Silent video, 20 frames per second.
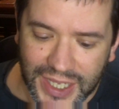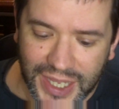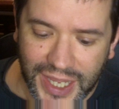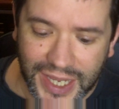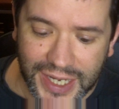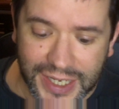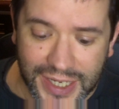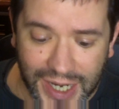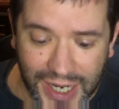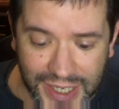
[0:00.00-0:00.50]

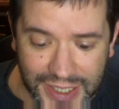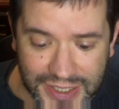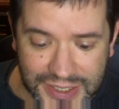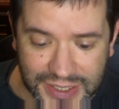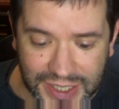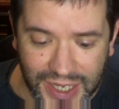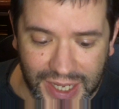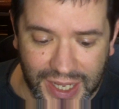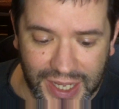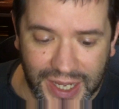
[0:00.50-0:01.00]
Hey
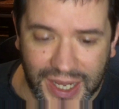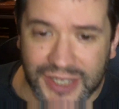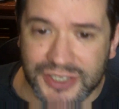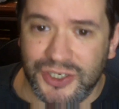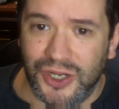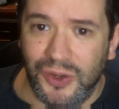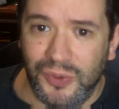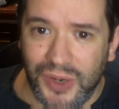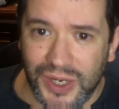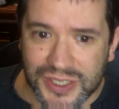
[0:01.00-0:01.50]
guys,
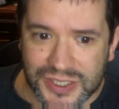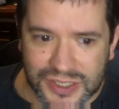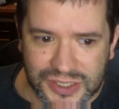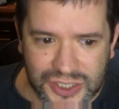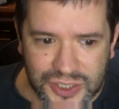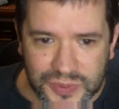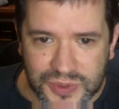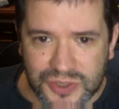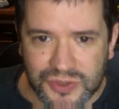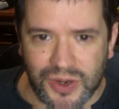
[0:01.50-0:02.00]
as always,
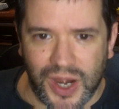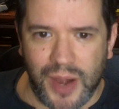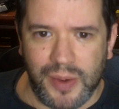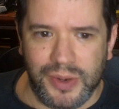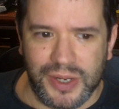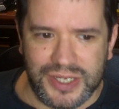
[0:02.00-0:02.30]
subscribe